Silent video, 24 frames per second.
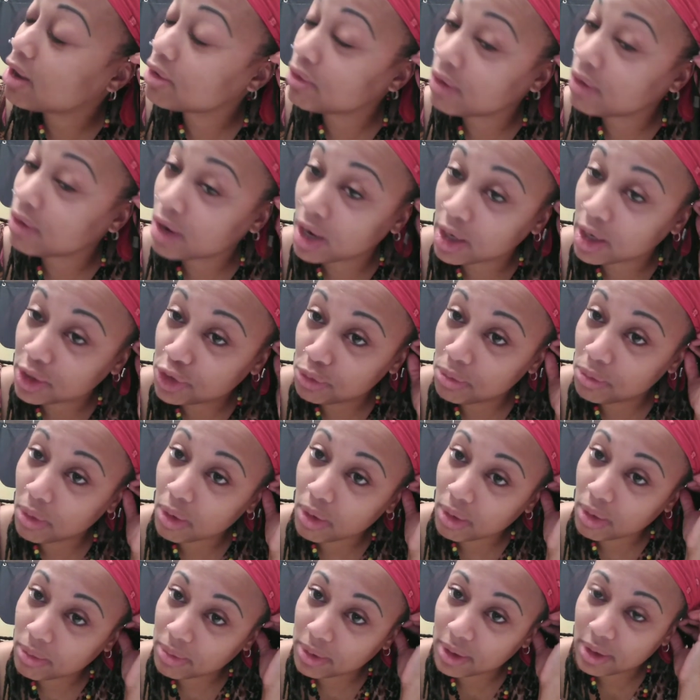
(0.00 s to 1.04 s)
Although I got two
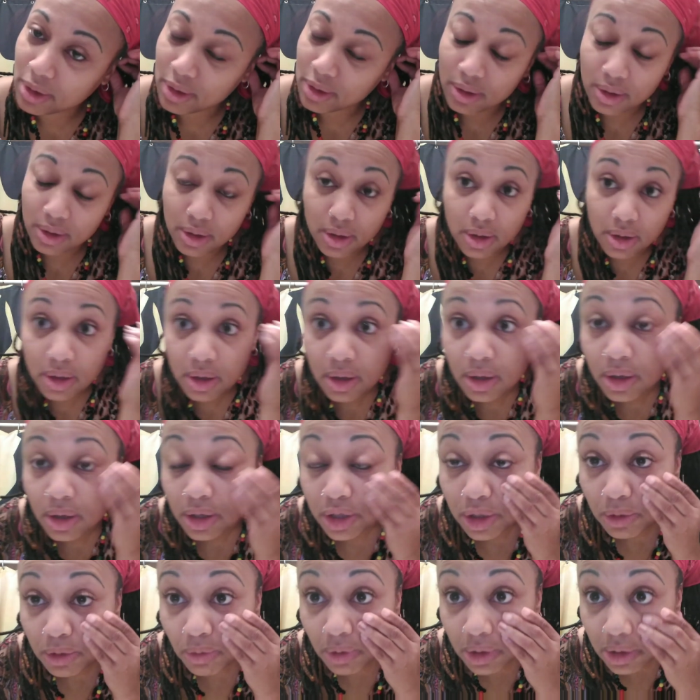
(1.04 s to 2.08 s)
more, but
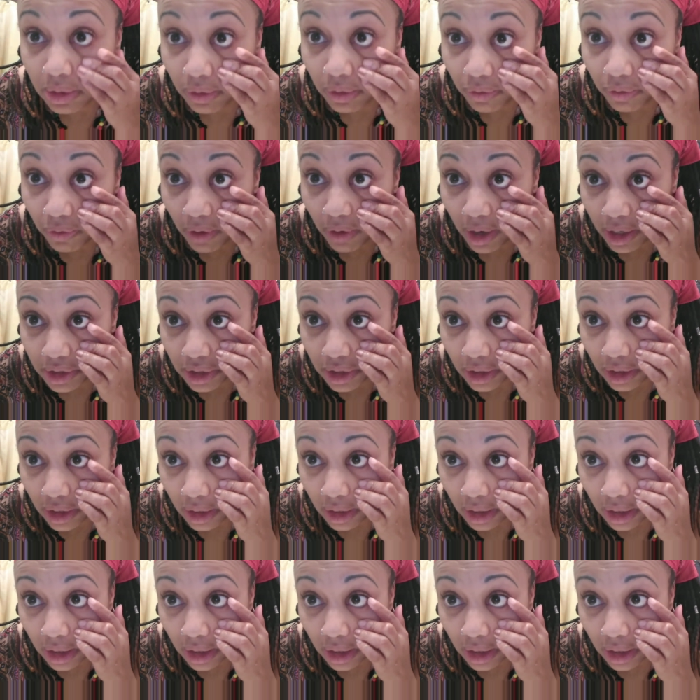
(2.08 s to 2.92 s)
she wants some fried chicken